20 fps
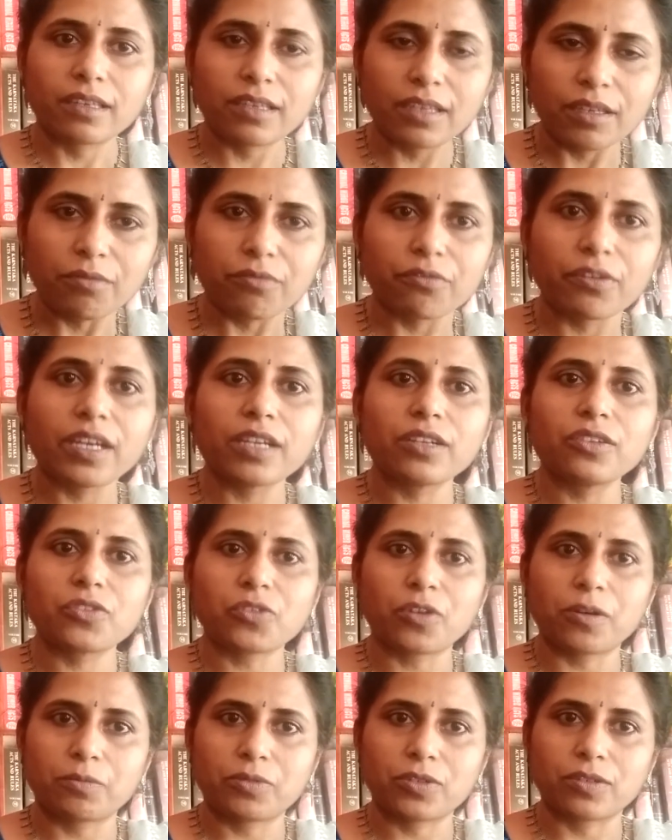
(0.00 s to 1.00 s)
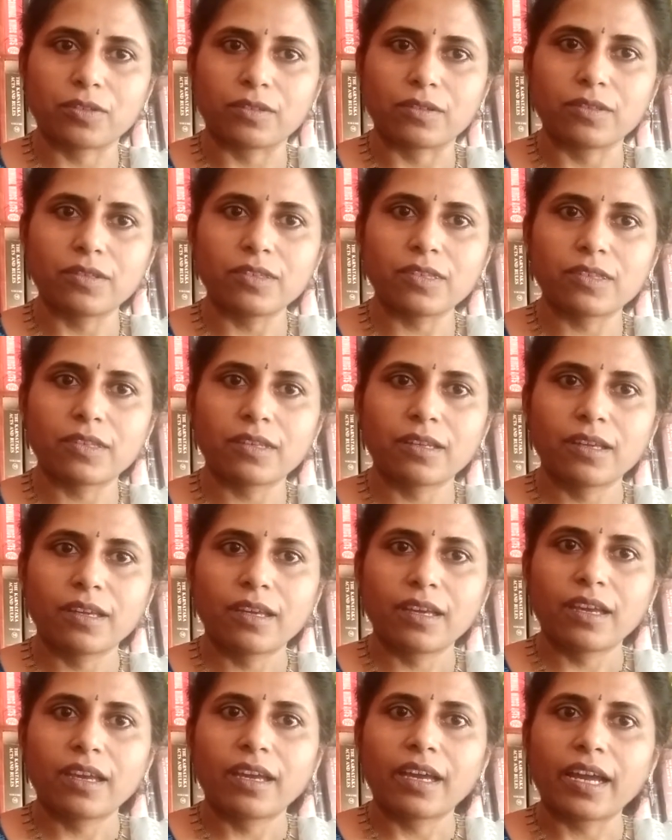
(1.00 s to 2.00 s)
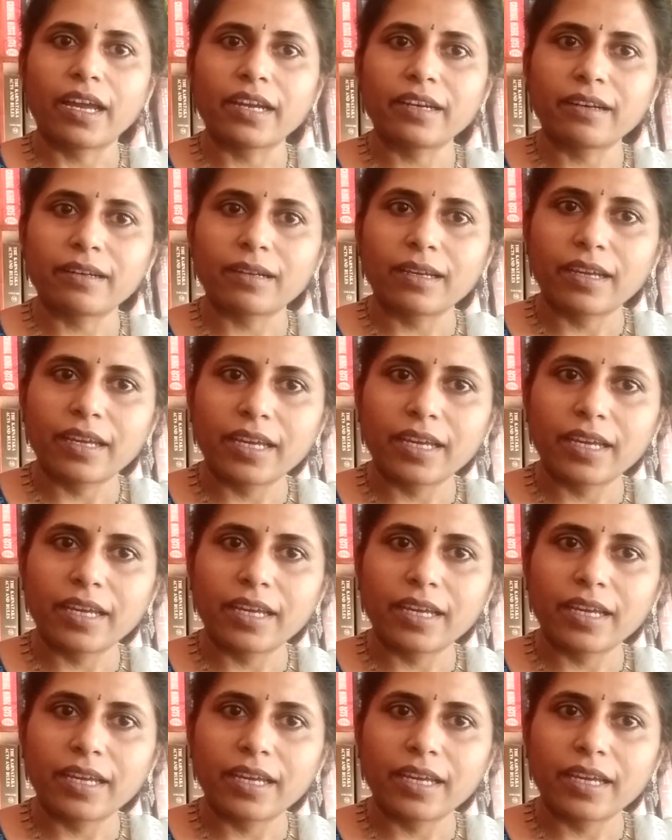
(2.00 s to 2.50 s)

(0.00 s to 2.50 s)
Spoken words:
Give various options and